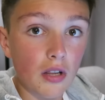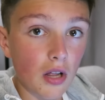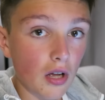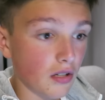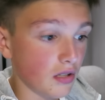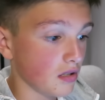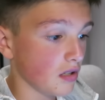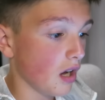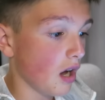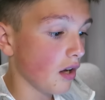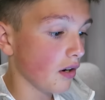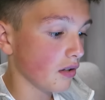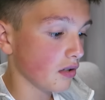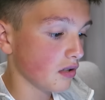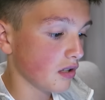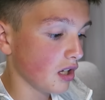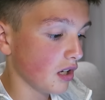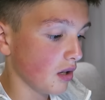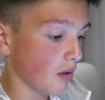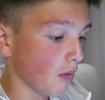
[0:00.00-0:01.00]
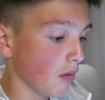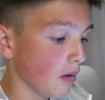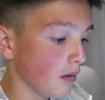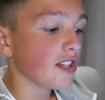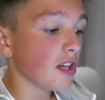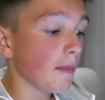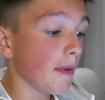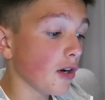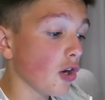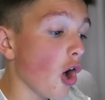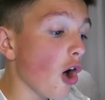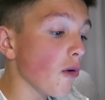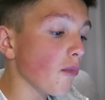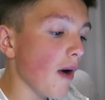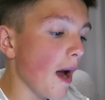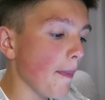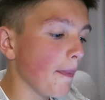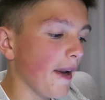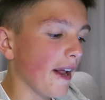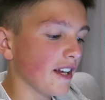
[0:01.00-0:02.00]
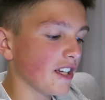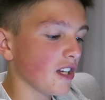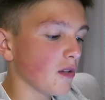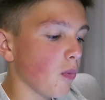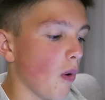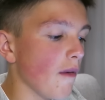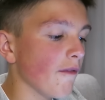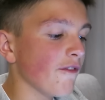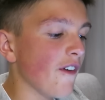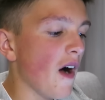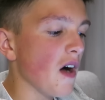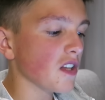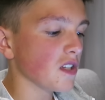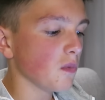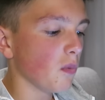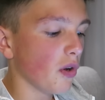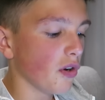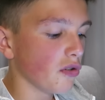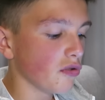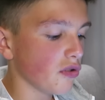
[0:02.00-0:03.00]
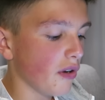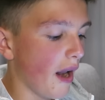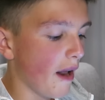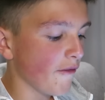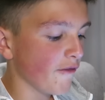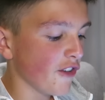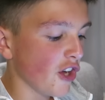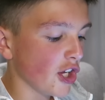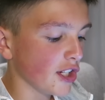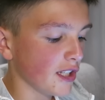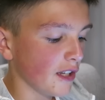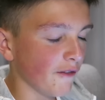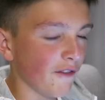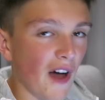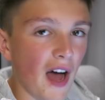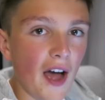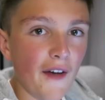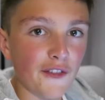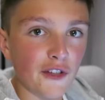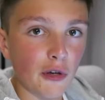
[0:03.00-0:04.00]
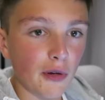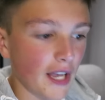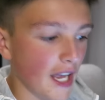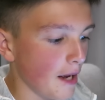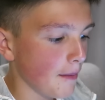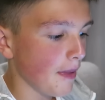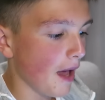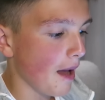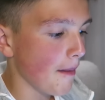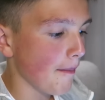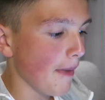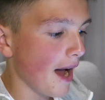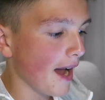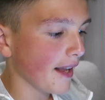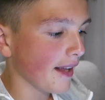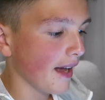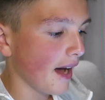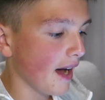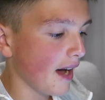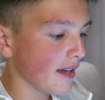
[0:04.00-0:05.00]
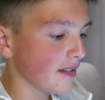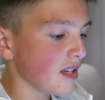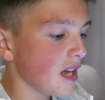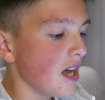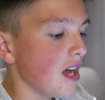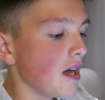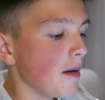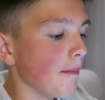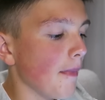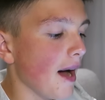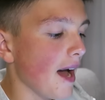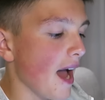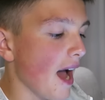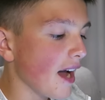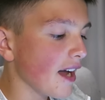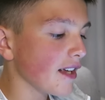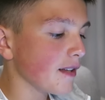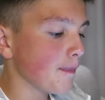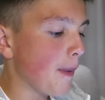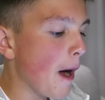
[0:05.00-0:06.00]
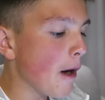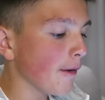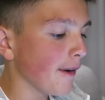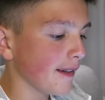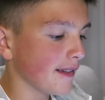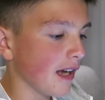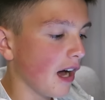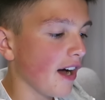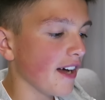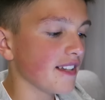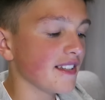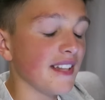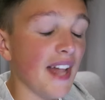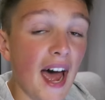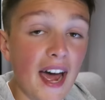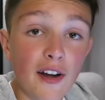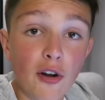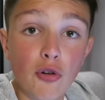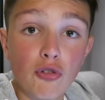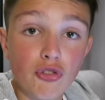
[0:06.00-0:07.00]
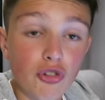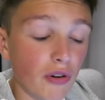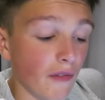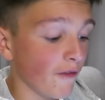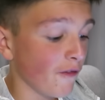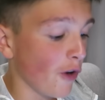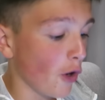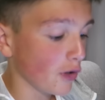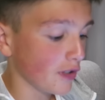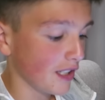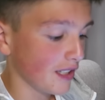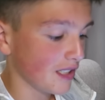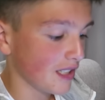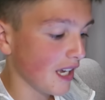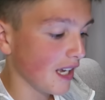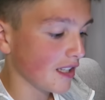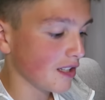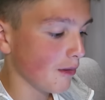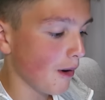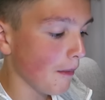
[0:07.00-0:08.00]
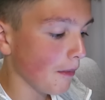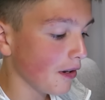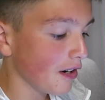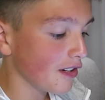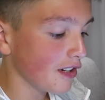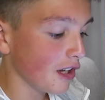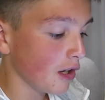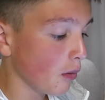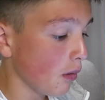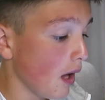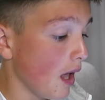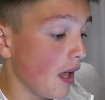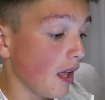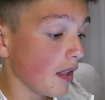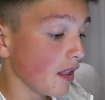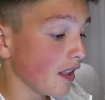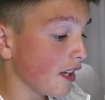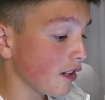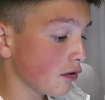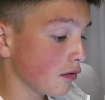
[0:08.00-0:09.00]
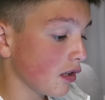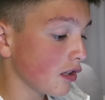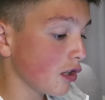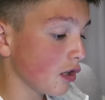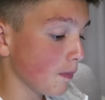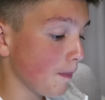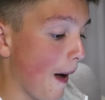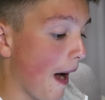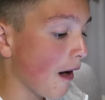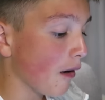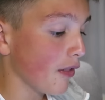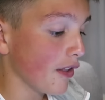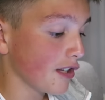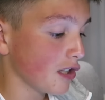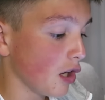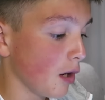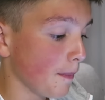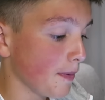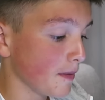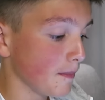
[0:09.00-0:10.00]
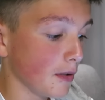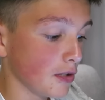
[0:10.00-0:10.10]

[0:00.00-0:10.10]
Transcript: a lot of Stardust too. So my current Rapidash is 1135, so keep that in mind, guys. My highest Ponyta is 946, so I'm gonna do literally just power this up as